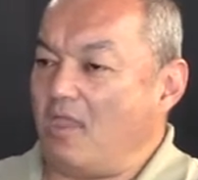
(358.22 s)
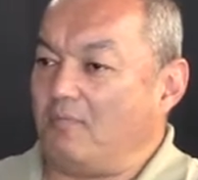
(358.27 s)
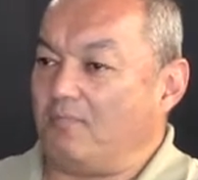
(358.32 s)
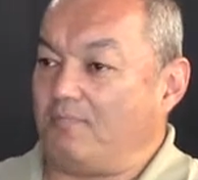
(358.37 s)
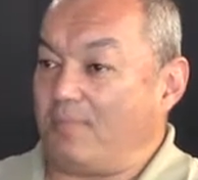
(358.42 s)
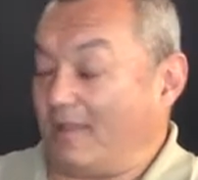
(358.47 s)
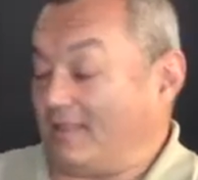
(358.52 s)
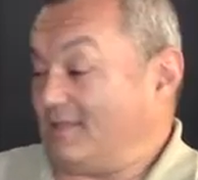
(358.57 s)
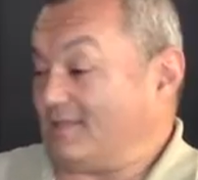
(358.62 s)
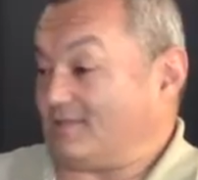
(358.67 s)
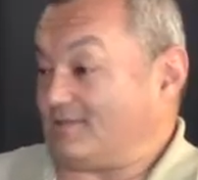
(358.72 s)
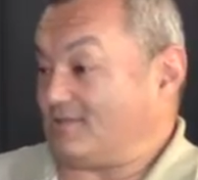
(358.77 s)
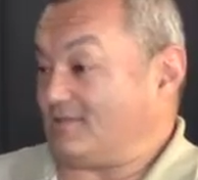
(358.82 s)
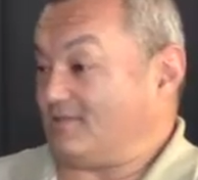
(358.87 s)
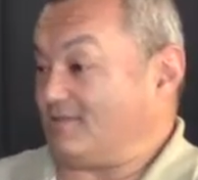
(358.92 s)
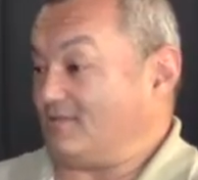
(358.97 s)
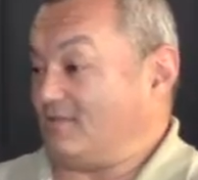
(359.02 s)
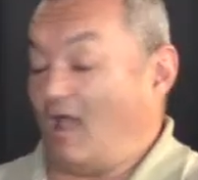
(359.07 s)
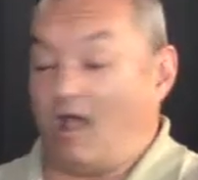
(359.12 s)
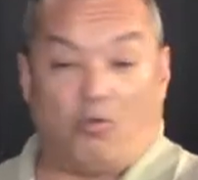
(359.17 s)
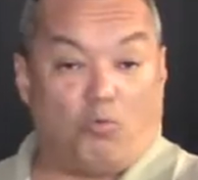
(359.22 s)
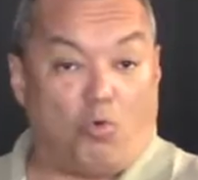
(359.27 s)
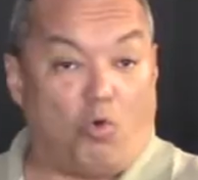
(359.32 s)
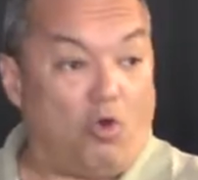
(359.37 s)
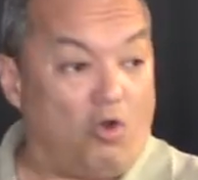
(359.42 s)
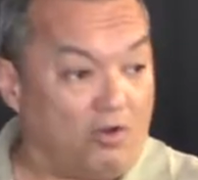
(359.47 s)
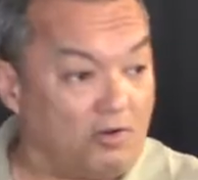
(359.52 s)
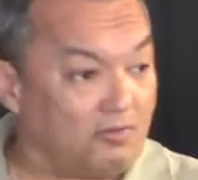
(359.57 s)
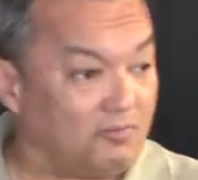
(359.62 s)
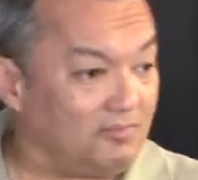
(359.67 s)
but it's not
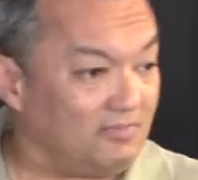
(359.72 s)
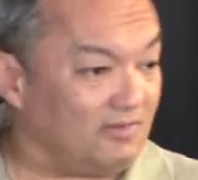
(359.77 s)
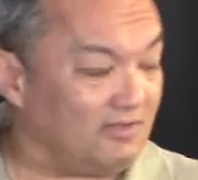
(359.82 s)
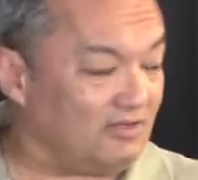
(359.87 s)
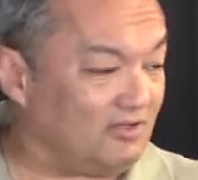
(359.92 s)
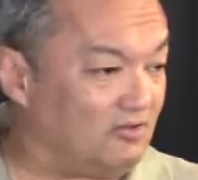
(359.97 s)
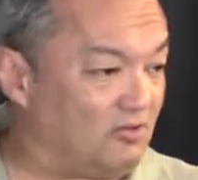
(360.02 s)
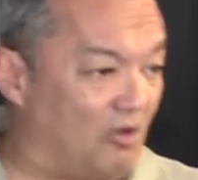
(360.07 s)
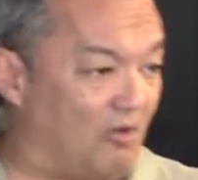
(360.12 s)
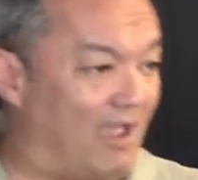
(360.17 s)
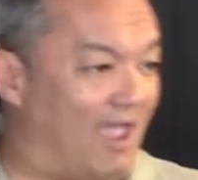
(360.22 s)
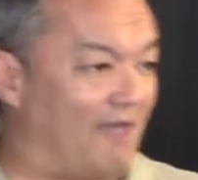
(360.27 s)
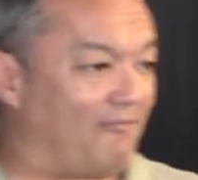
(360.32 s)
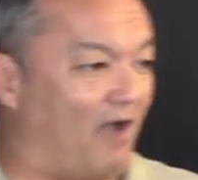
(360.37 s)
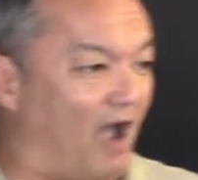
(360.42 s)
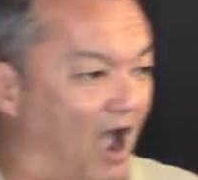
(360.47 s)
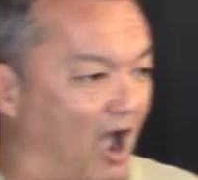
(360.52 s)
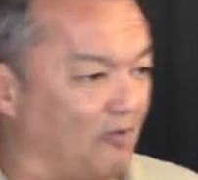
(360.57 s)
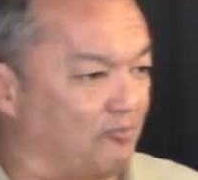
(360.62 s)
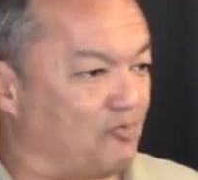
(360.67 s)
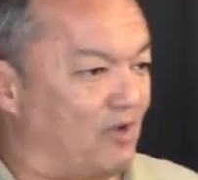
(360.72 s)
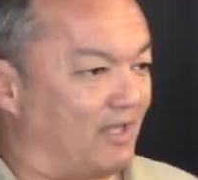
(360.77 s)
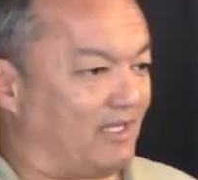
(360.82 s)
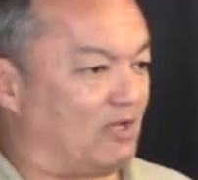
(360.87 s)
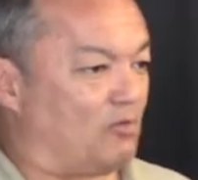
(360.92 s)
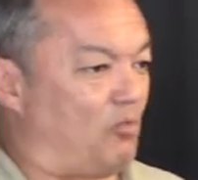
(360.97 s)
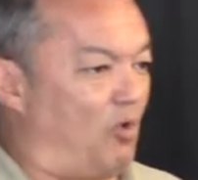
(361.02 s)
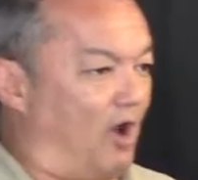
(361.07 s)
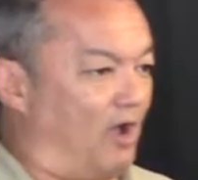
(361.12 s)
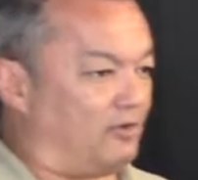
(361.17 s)
warm. You don't have hot
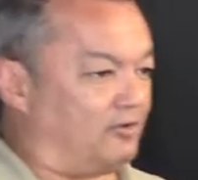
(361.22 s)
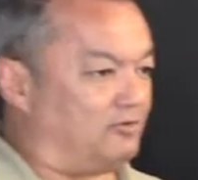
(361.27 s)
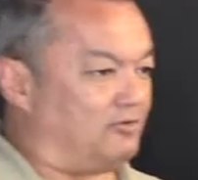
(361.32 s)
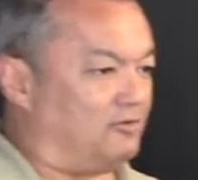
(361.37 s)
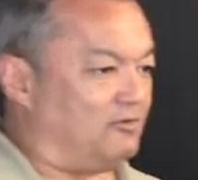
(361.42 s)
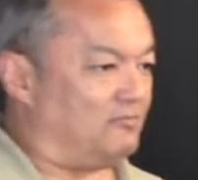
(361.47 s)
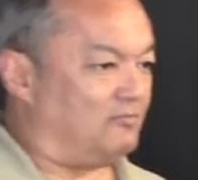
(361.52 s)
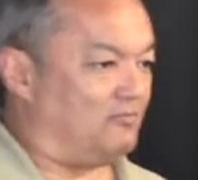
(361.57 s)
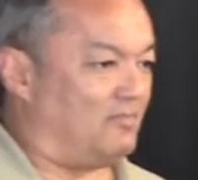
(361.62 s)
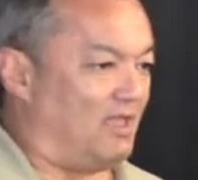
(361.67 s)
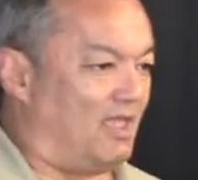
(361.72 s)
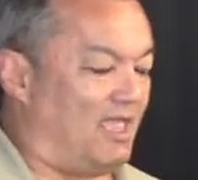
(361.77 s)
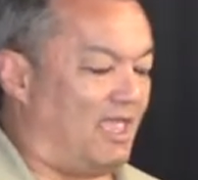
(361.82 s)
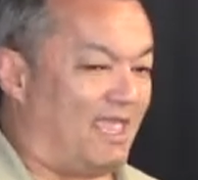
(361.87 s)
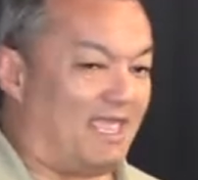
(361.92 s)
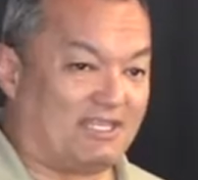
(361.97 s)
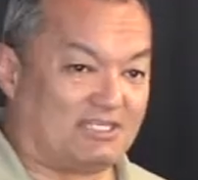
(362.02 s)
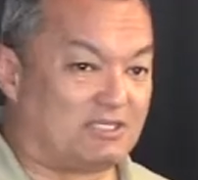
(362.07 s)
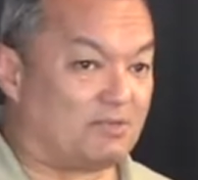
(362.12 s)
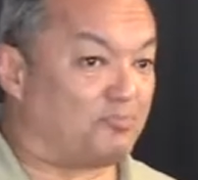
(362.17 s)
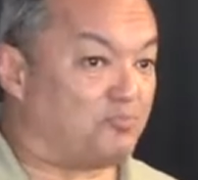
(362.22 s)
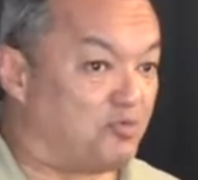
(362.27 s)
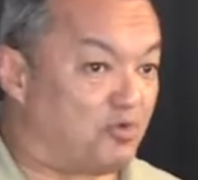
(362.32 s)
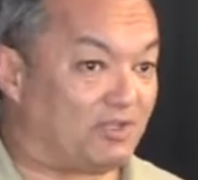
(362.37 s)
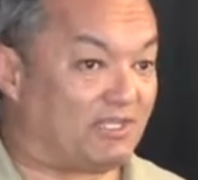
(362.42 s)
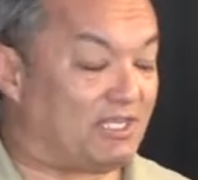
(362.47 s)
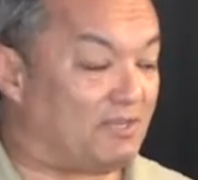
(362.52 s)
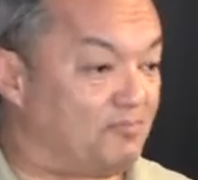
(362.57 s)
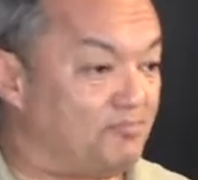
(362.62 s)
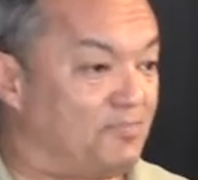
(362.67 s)
running water. It's a
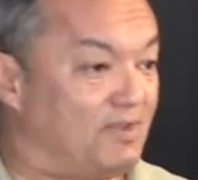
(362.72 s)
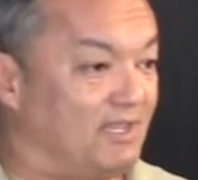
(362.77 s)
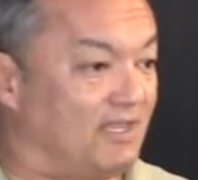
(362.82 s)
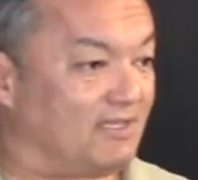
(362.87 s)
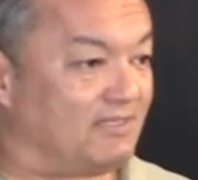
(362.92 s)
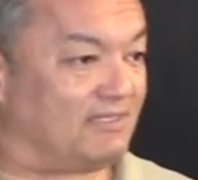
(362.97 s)
pretty big